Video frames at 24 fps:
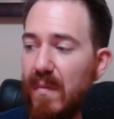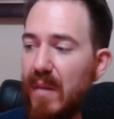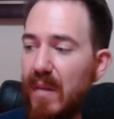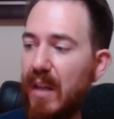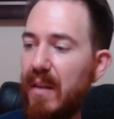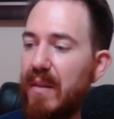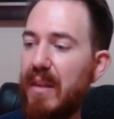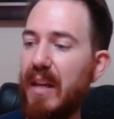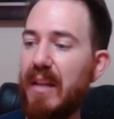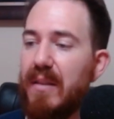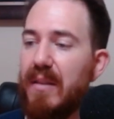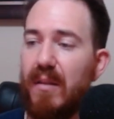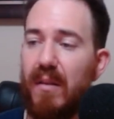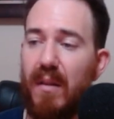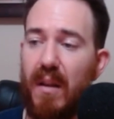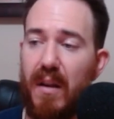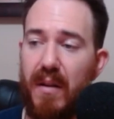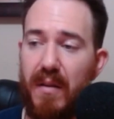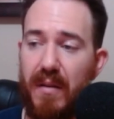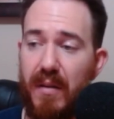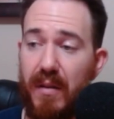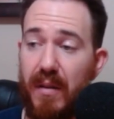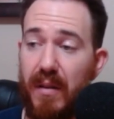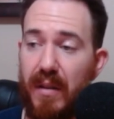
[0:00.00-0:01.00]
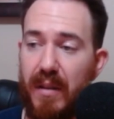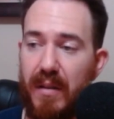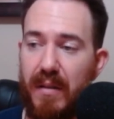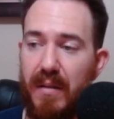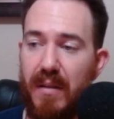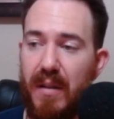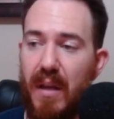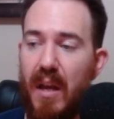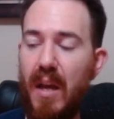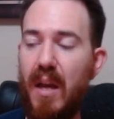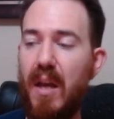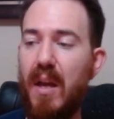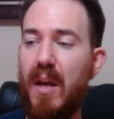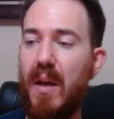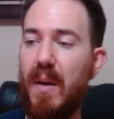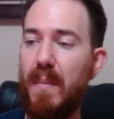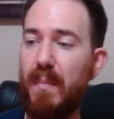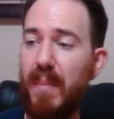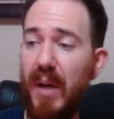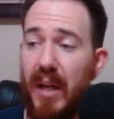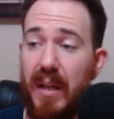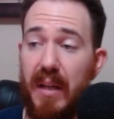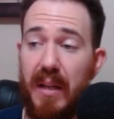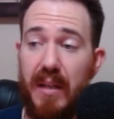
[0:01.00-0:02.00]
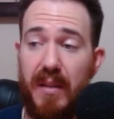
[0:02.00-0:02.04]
That's a lot of the goods, but